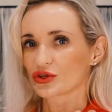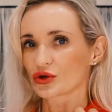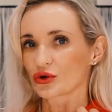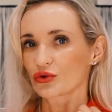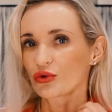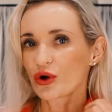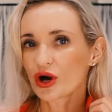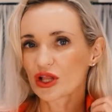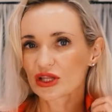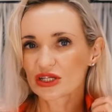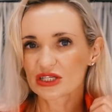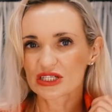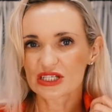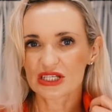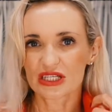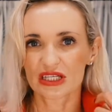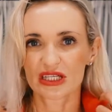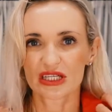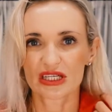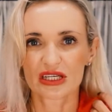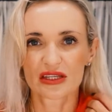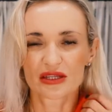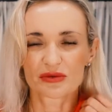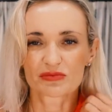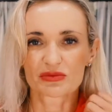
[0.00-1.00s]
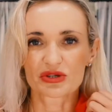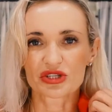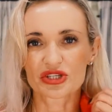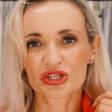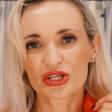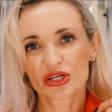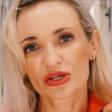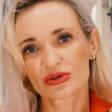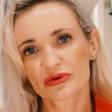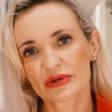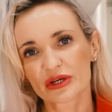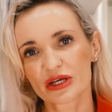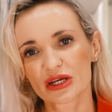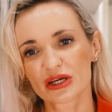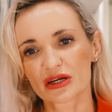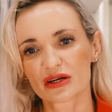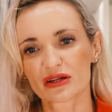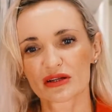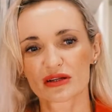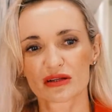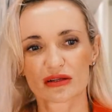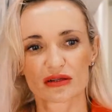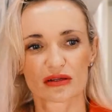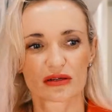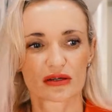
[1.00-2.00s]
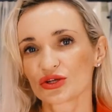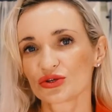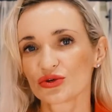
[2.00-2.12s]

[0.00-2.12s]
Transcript: the quality, the material,